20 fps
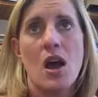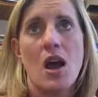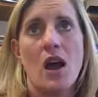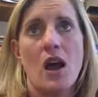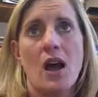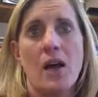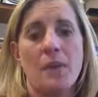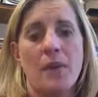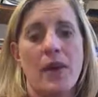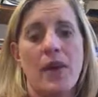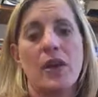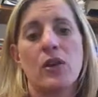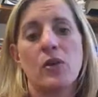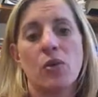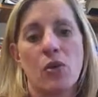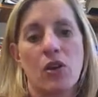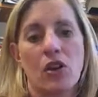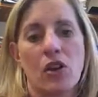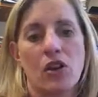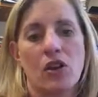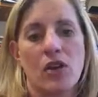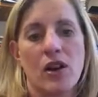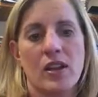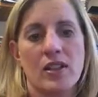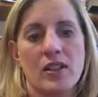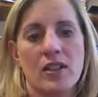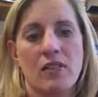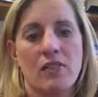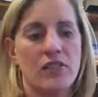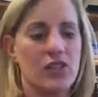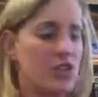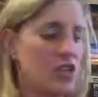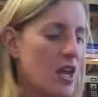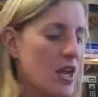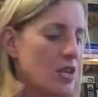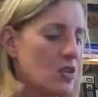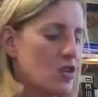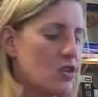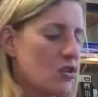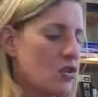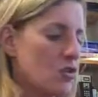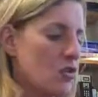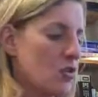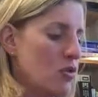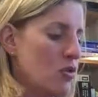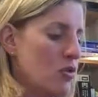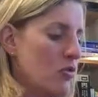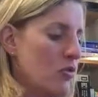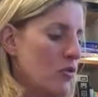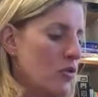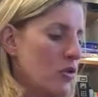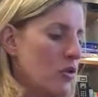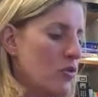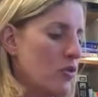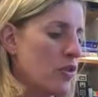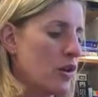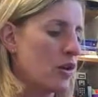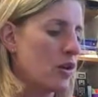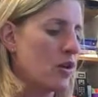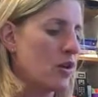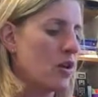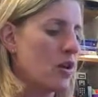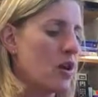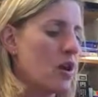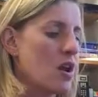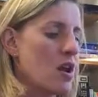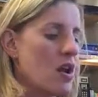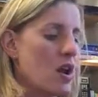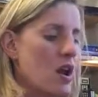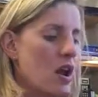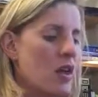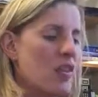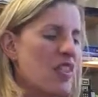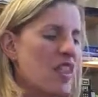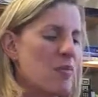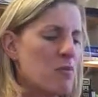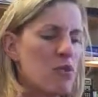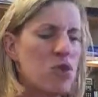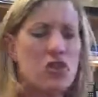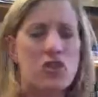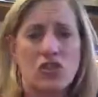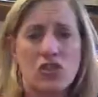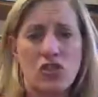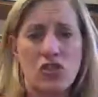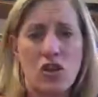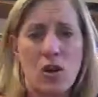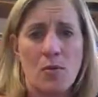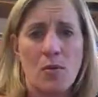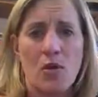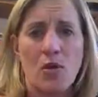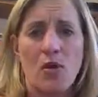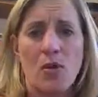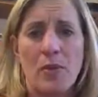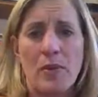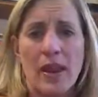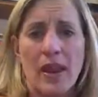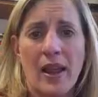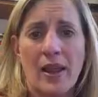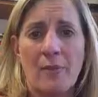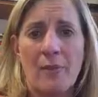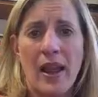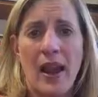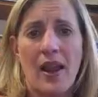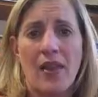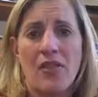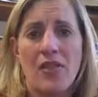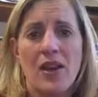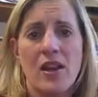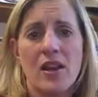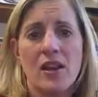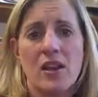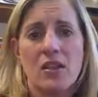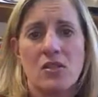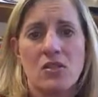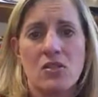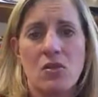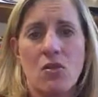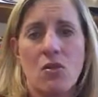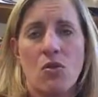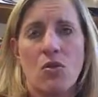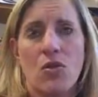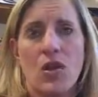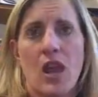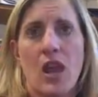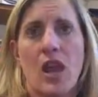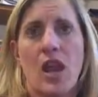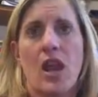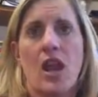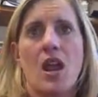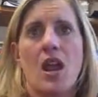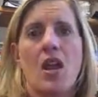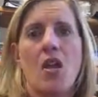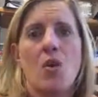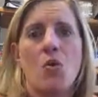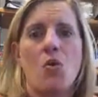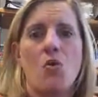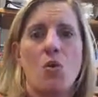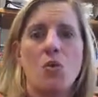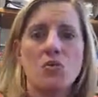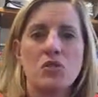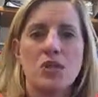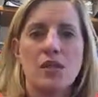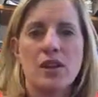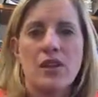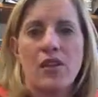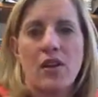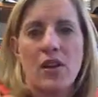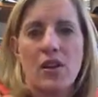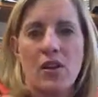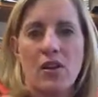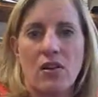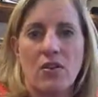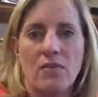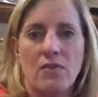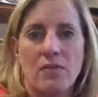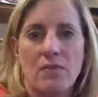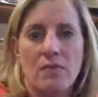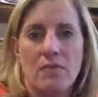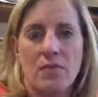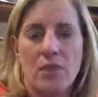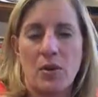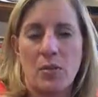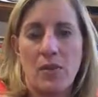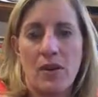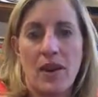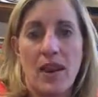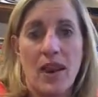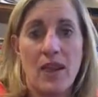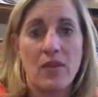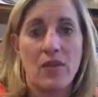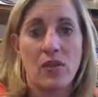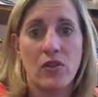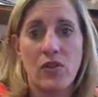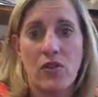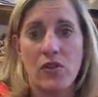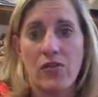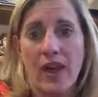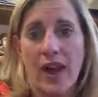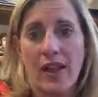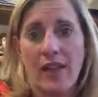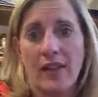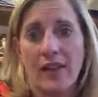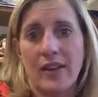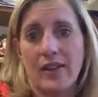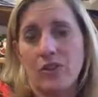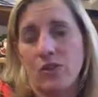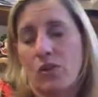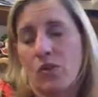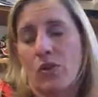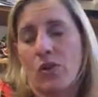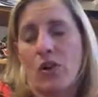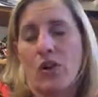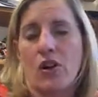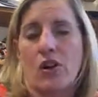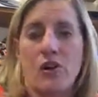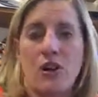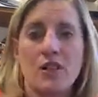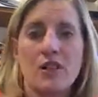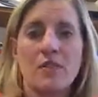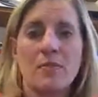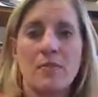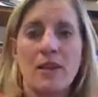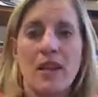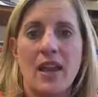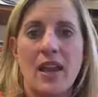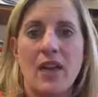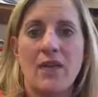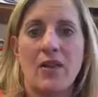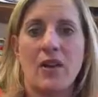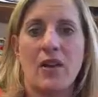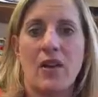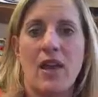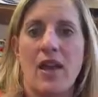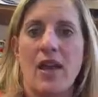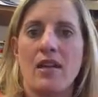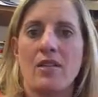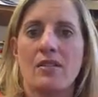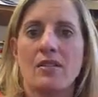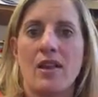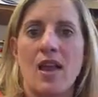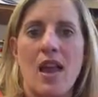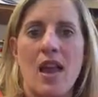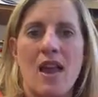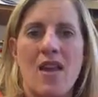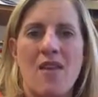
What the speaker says: and who are aggressive, tend to view they have more trouble being empathic, and so they won't see their behavior, their violent or aggressive behavior as